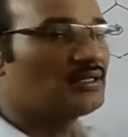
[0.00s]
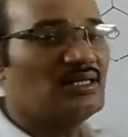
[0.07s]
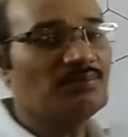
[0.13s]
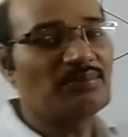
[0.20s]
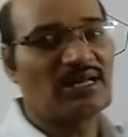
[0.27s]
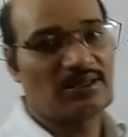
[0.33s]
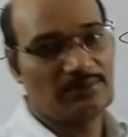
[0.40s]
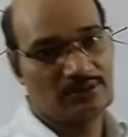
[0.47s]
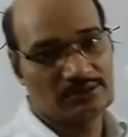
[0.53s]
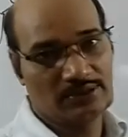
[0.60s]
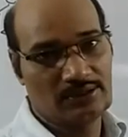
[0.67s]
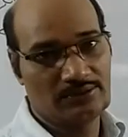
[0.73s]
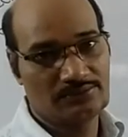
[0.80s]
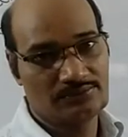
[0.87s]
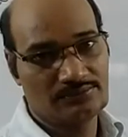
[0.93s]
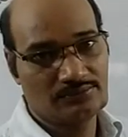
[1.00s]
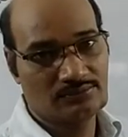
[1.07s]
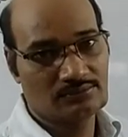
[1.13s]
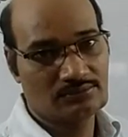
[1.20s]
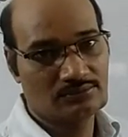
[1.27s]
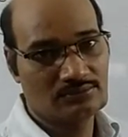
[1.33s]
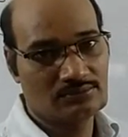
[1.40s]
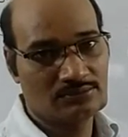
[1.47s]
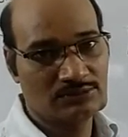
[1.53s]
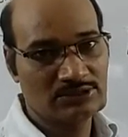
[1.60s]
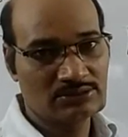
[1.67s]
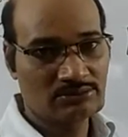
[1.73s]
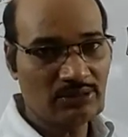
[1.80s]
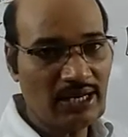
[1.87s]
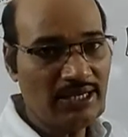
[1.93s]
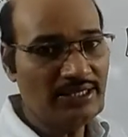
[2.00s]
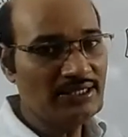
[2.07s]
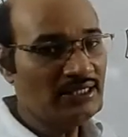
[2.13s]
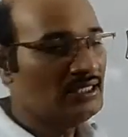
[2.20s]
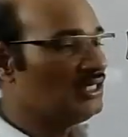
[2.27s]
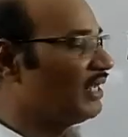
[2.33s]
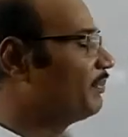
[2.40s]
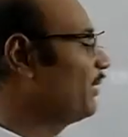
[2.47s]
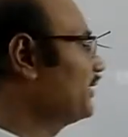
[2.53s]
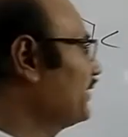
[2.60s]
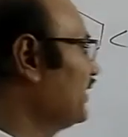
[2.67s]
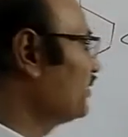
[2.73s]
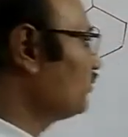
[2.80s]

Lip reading: then paramethyl. Finally, if I